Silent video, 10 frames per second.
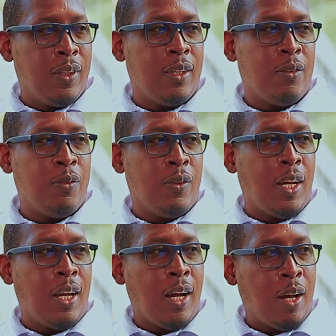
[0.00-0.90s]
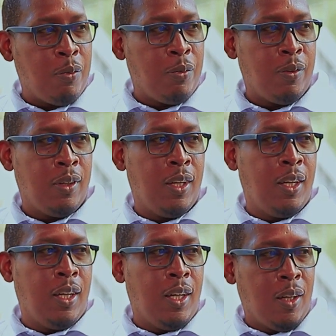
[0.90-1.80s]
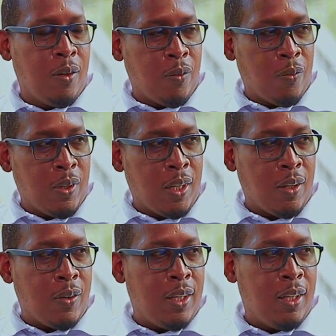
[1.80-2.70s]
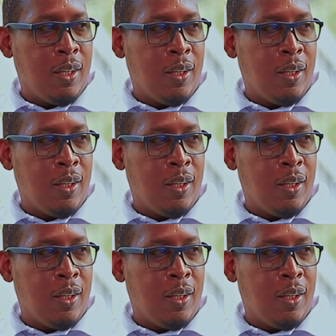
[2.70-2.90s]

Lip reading: and you fill the other half with the what?